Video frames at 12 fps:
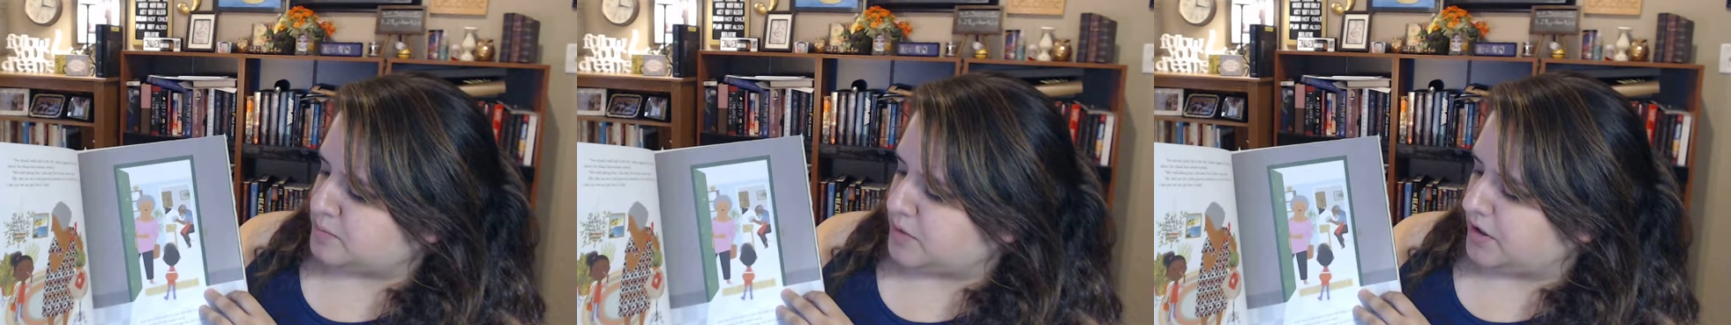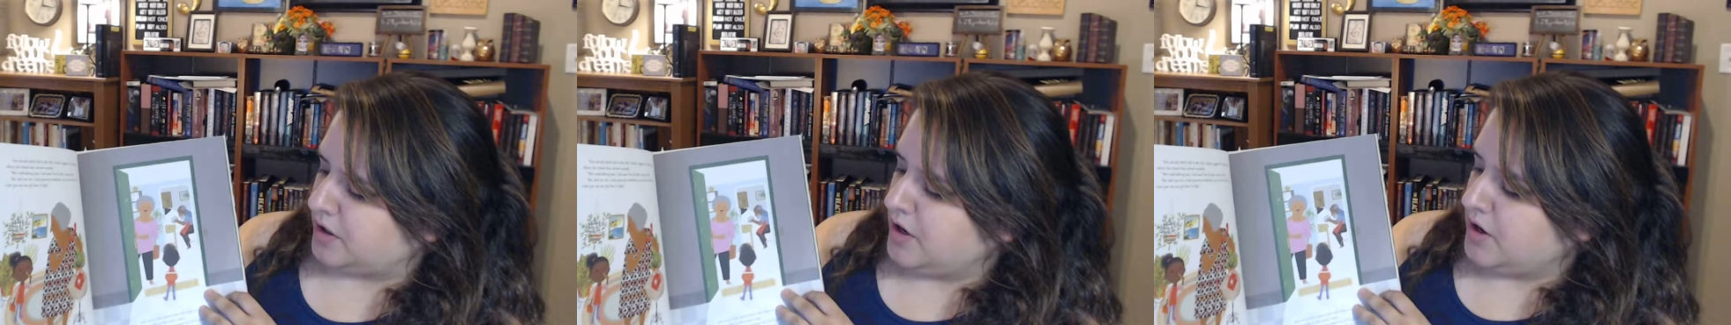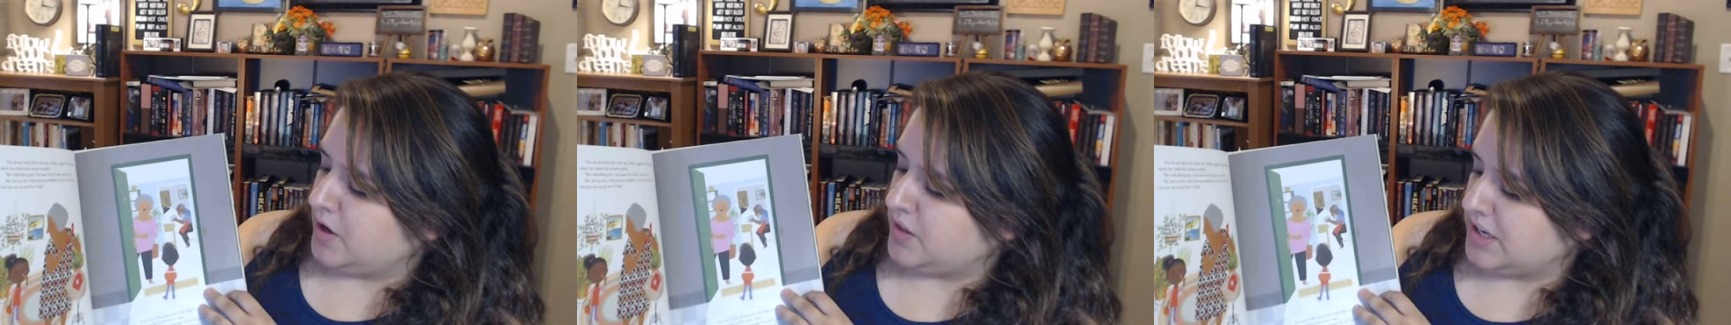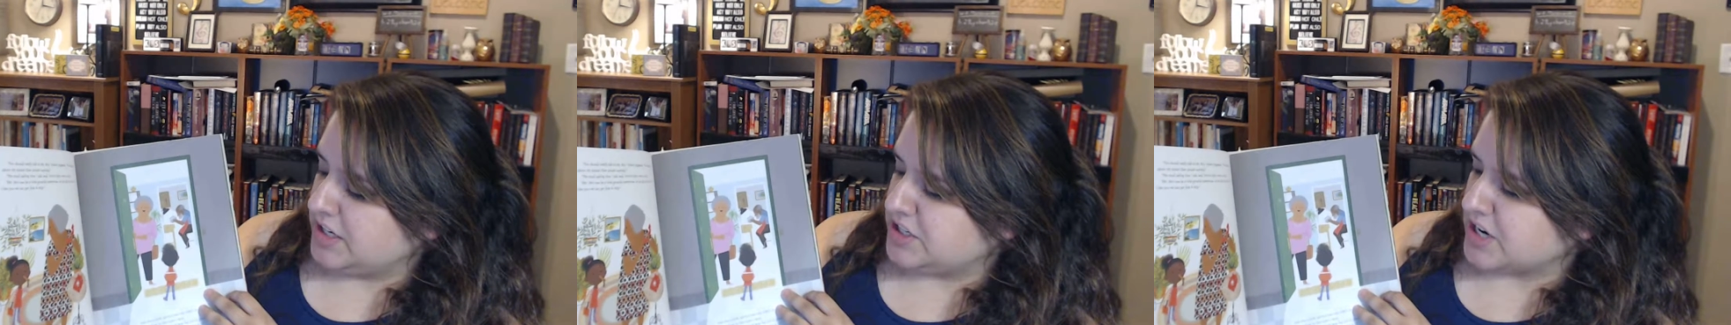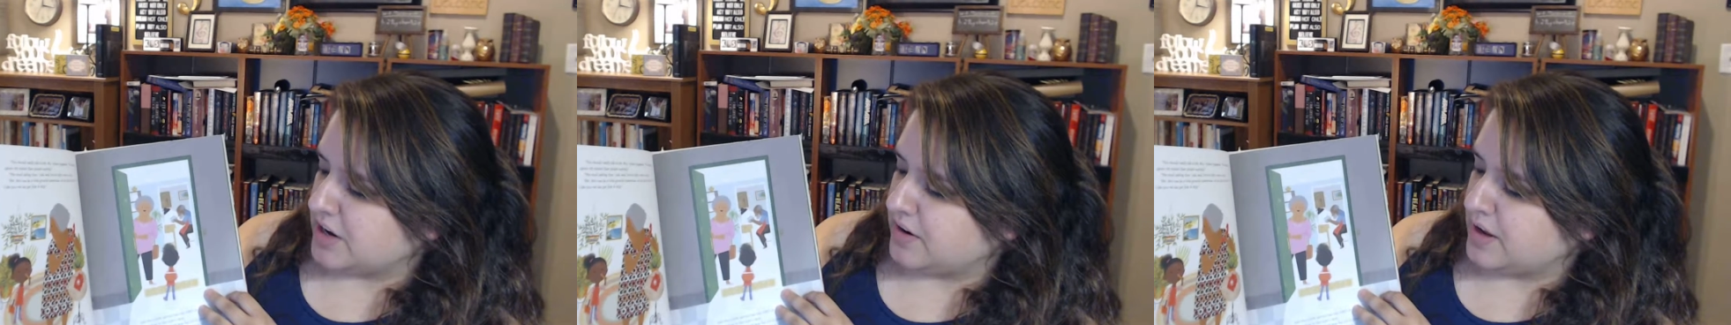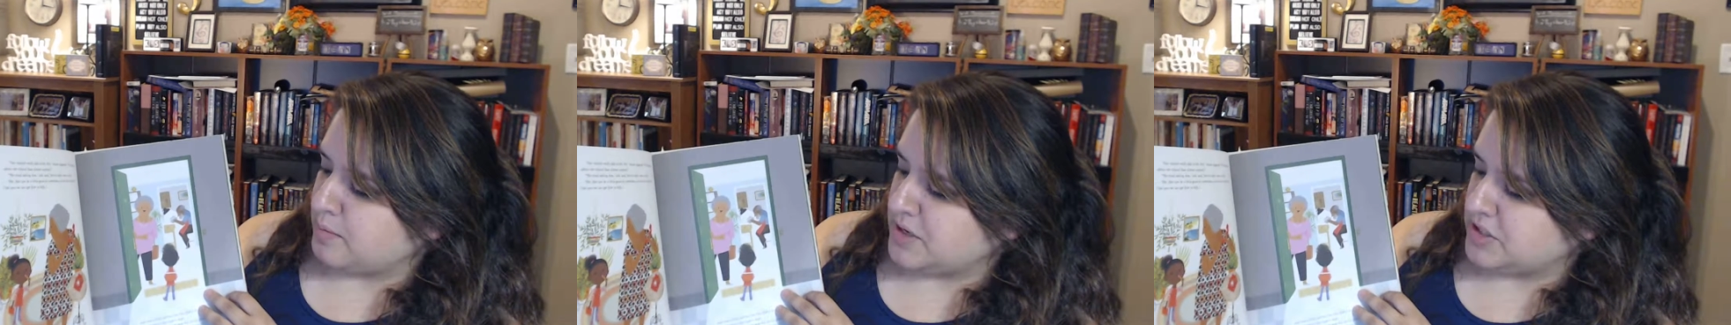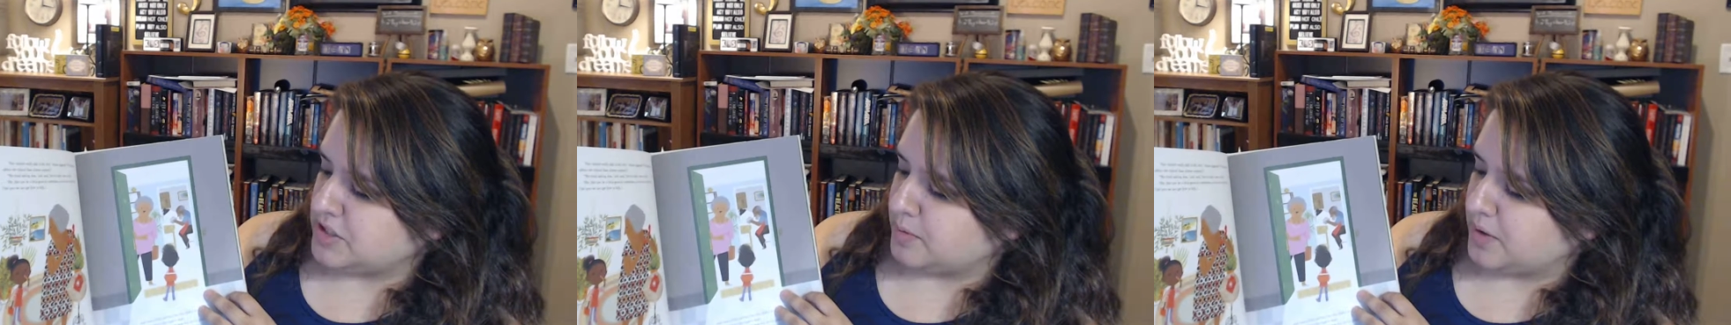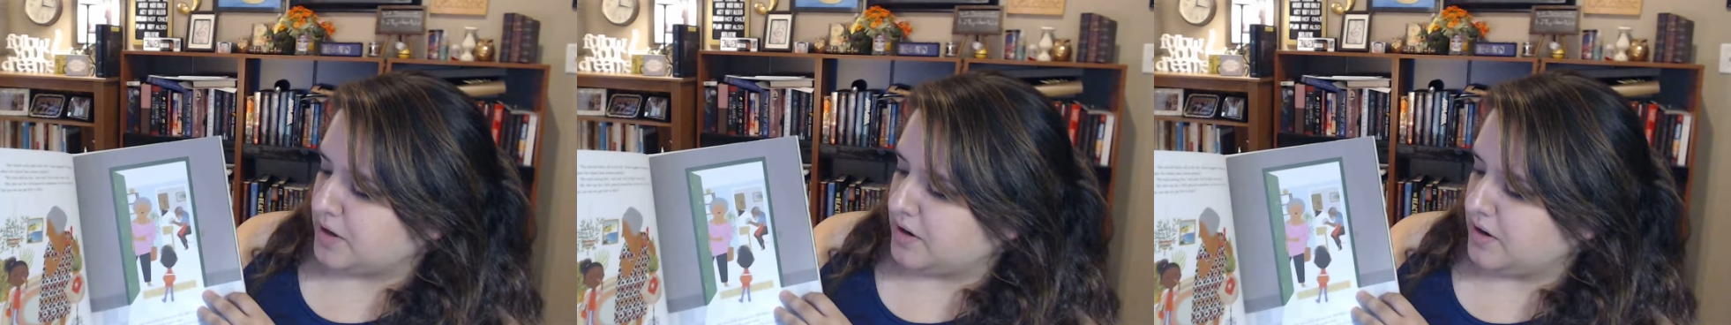Muir, who then shouted at Mr.
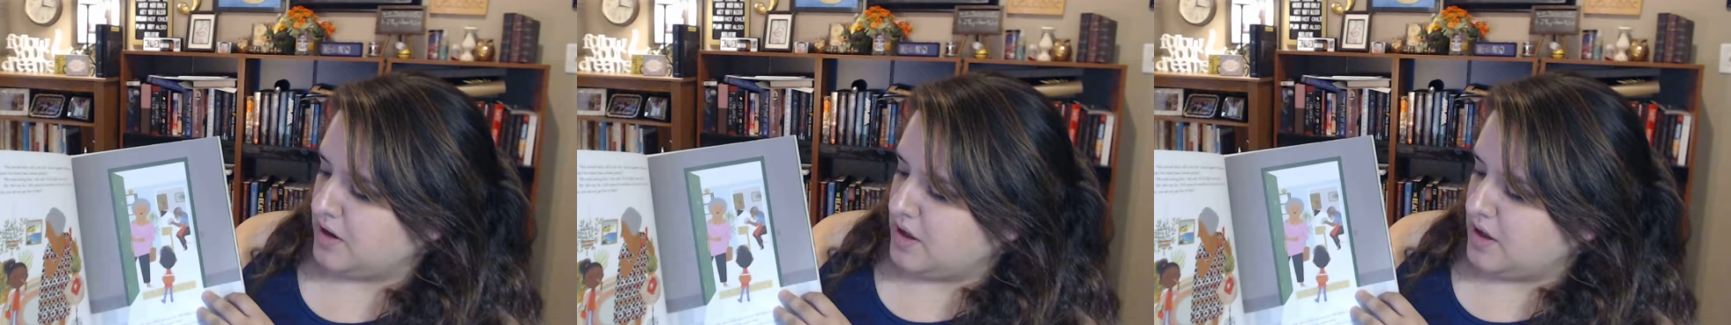Muir.